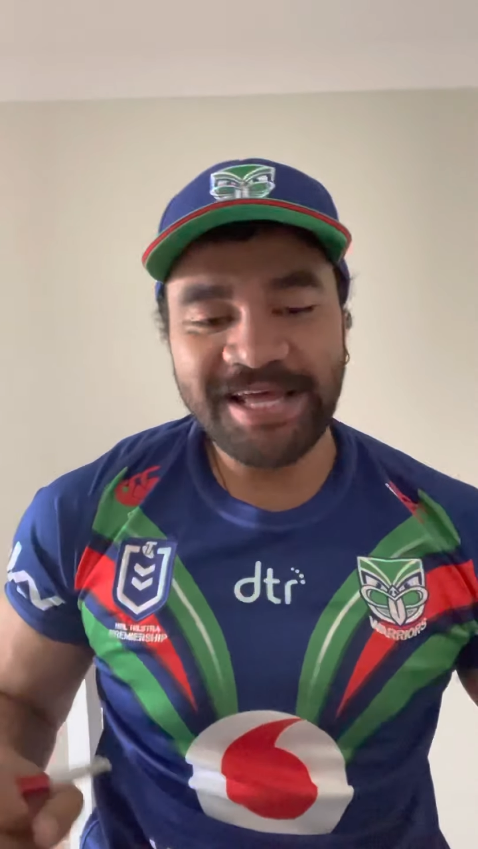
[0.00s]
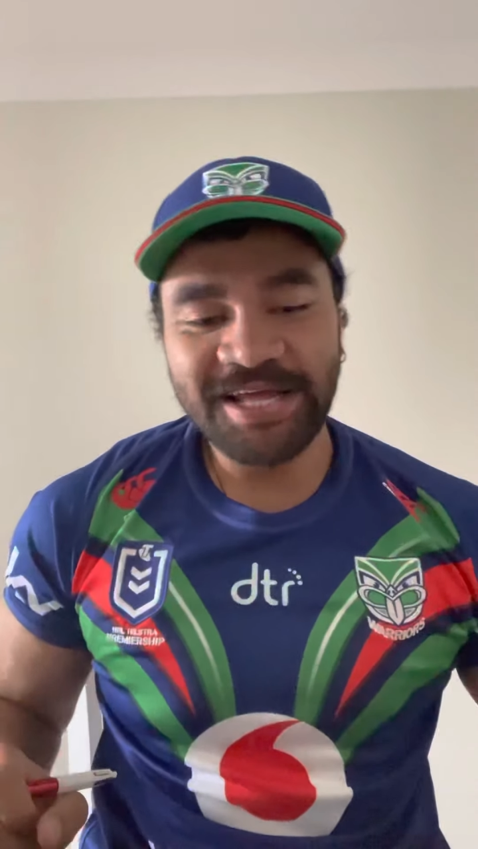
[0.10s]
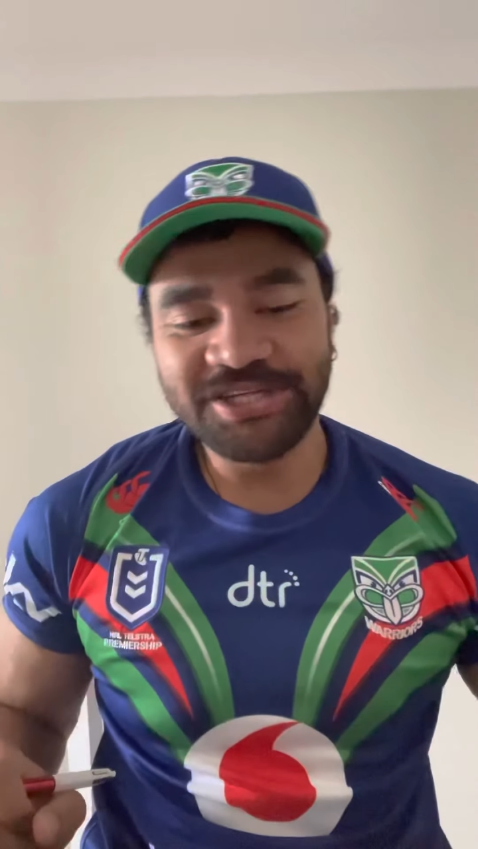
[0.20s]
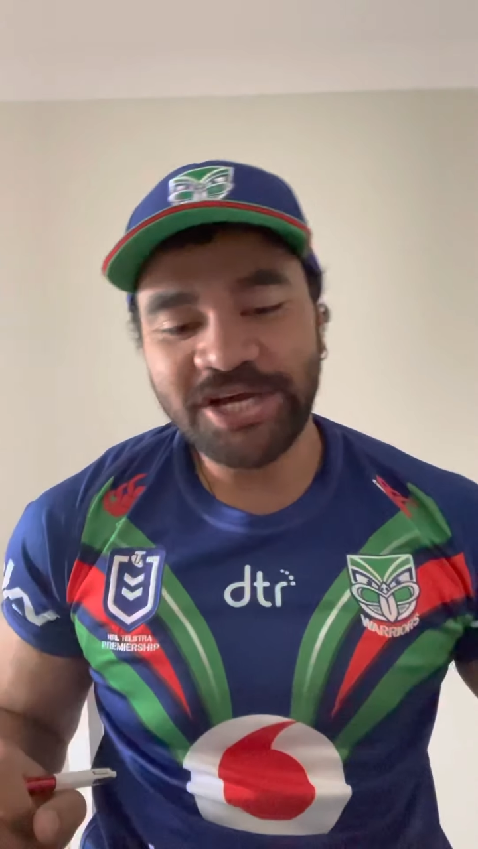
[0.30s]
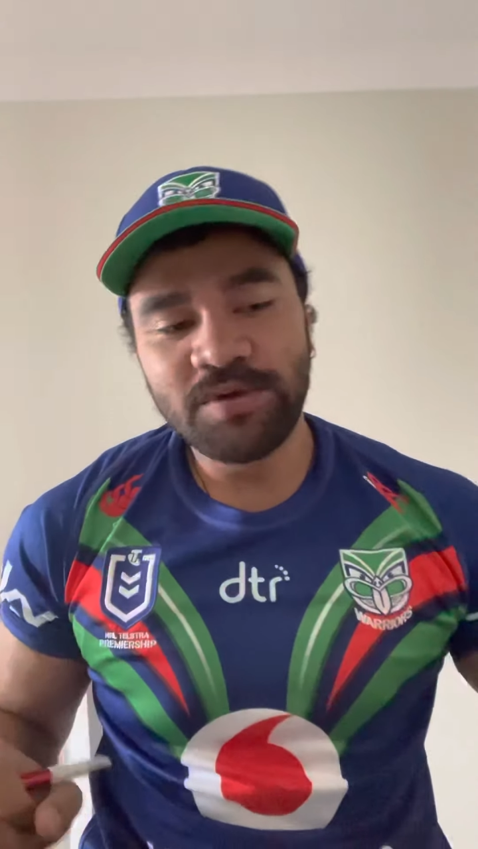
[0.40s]

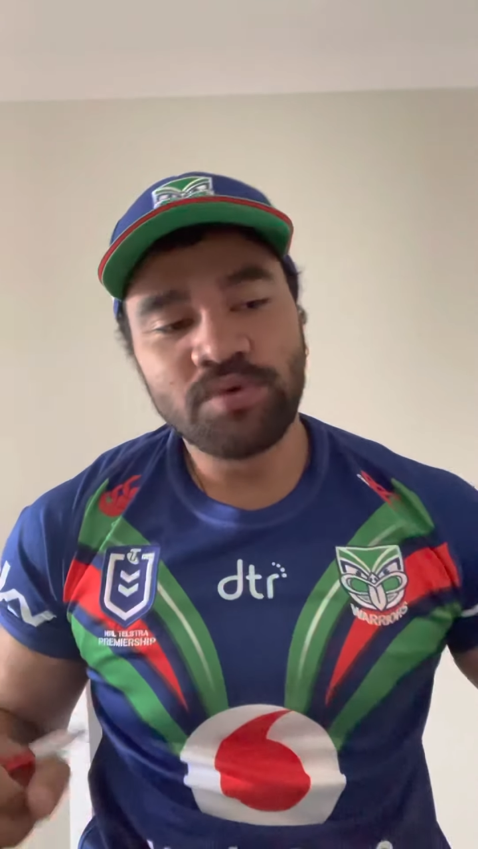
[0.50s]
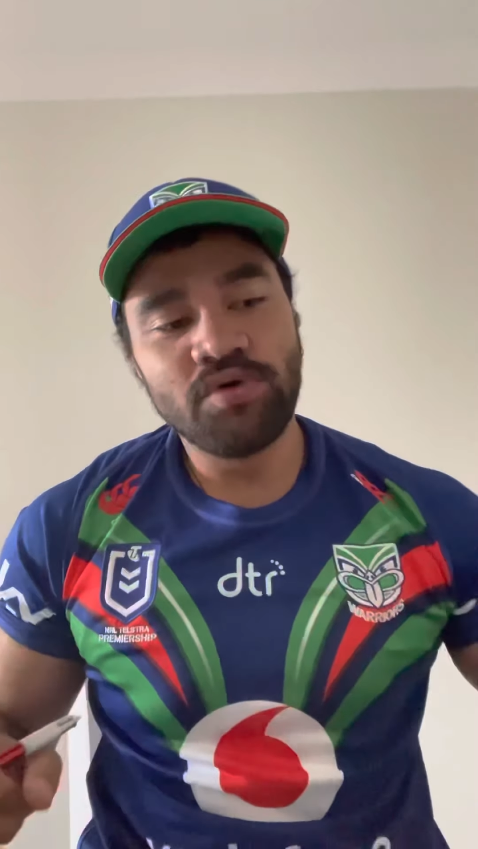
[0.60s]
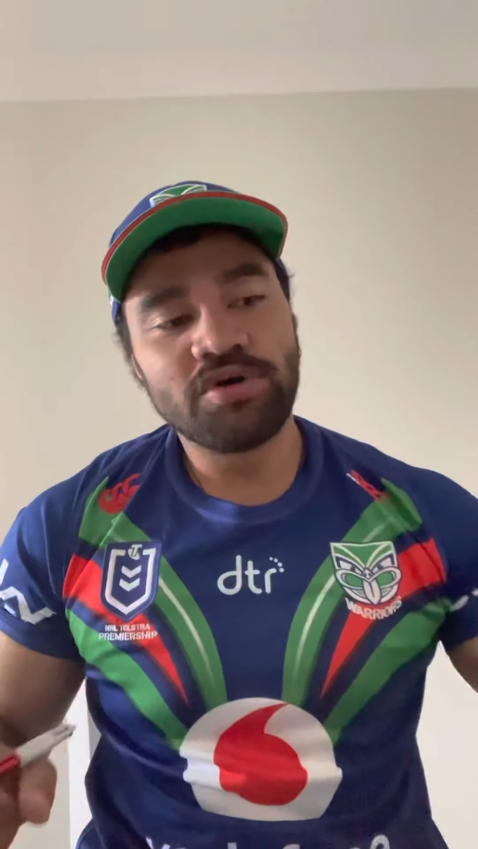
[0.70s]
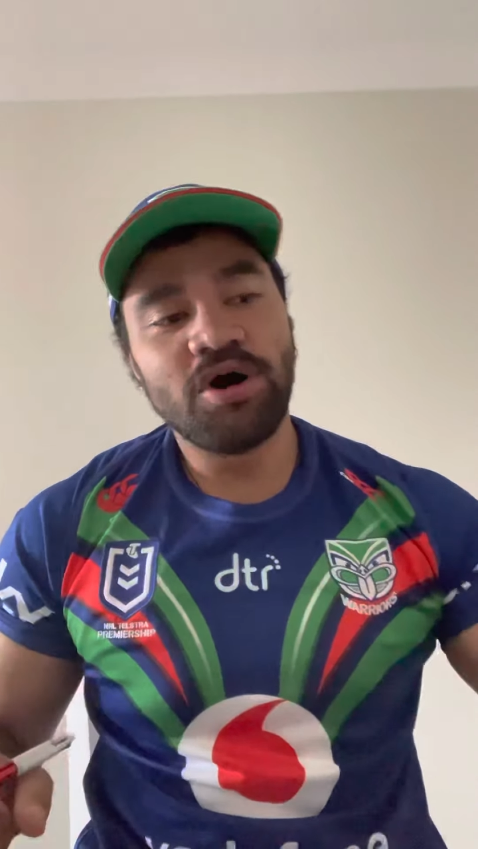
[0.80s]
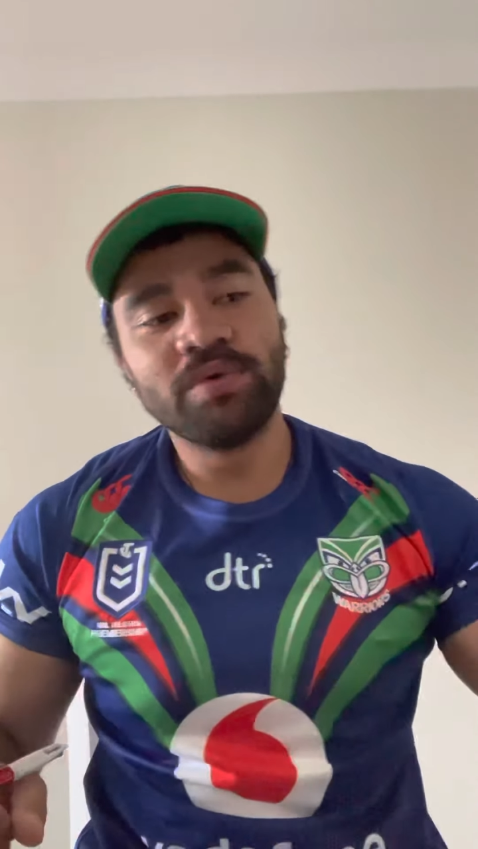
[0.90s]
a channel
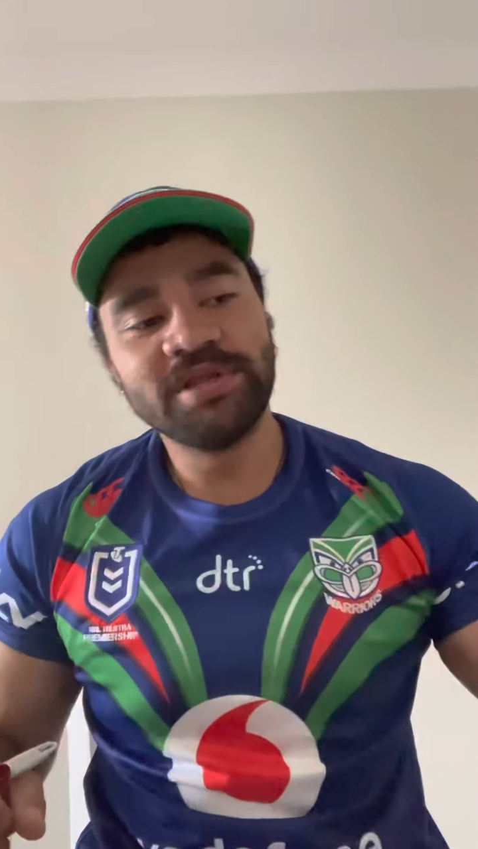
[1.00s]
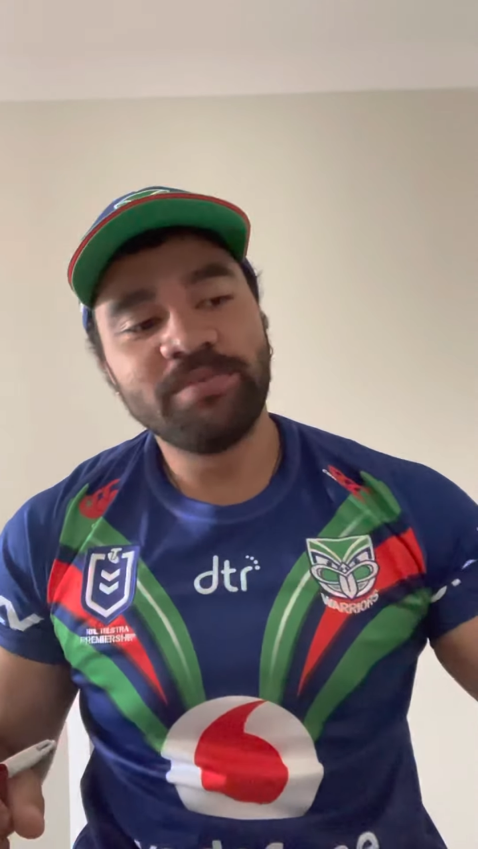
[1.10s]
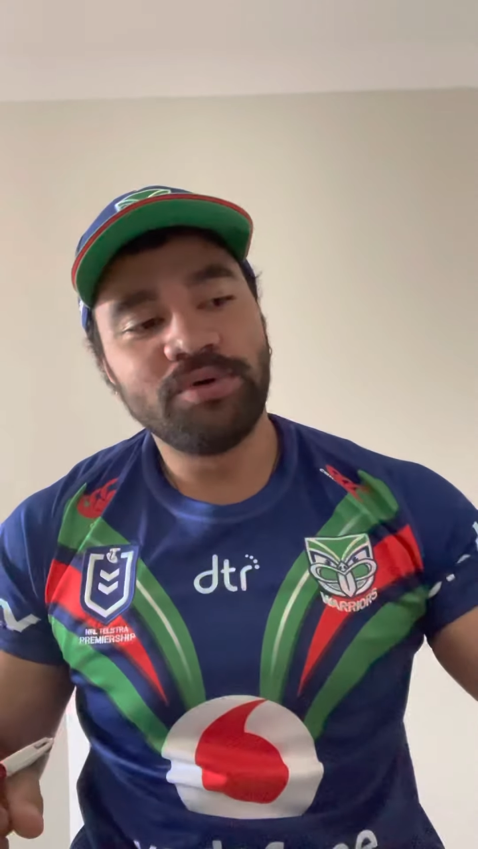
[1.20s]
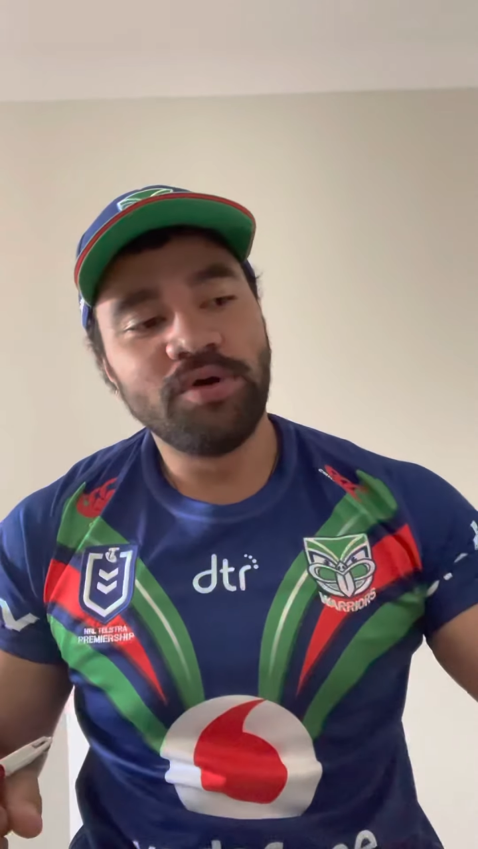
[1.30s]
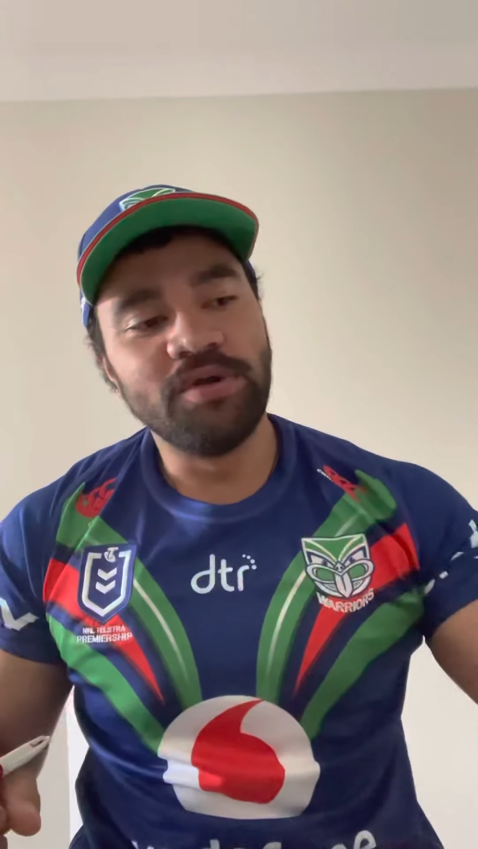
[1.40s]
called Holding the
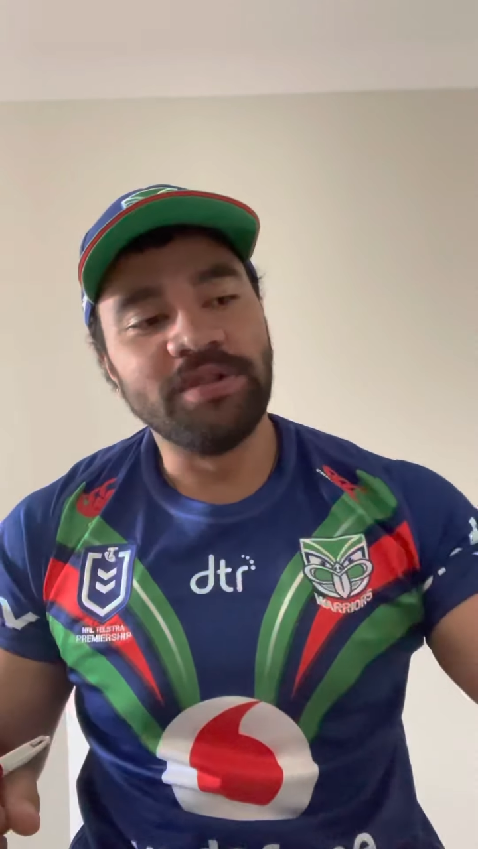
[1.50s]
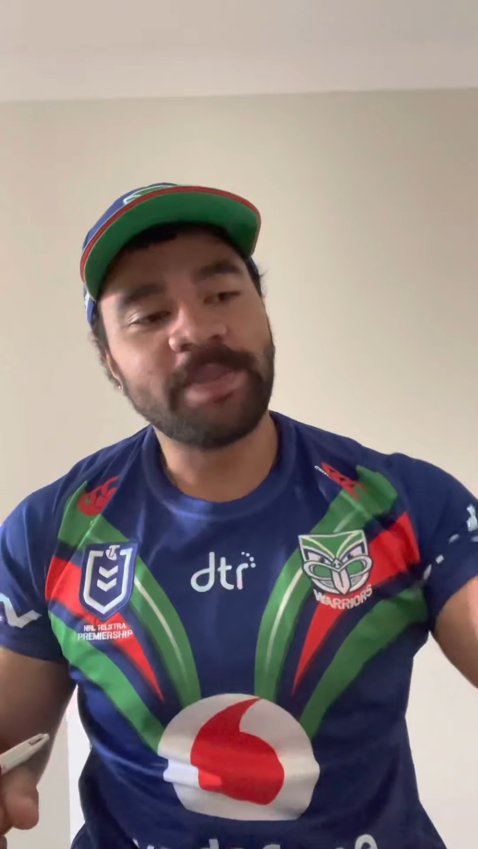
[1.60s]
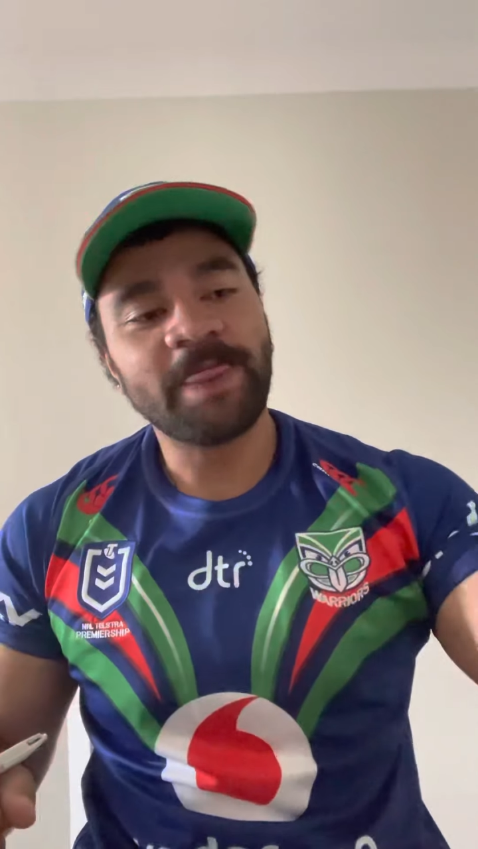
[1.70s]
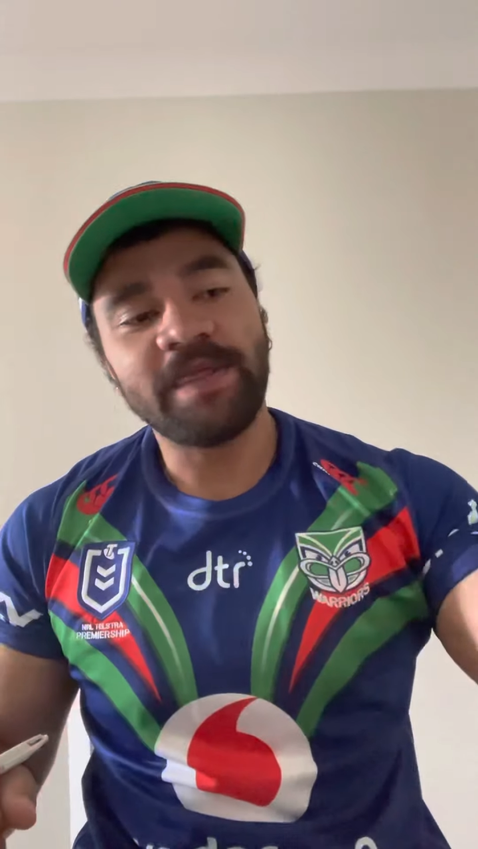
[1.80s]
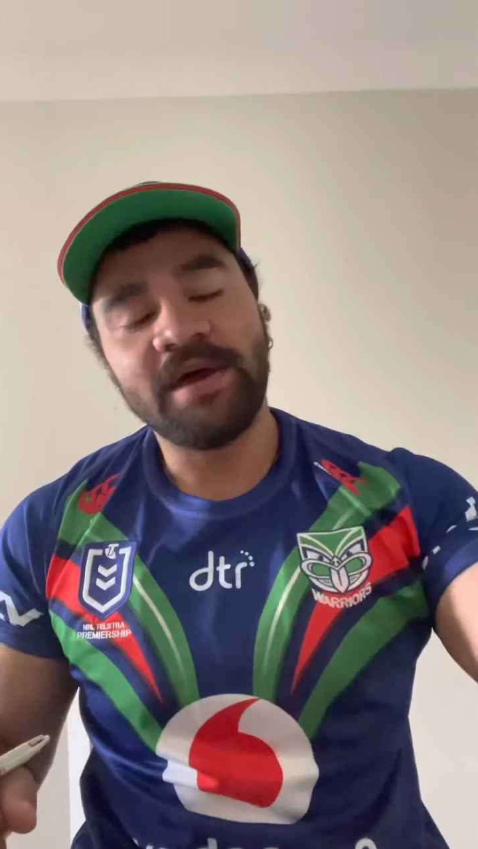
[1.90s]
Ball.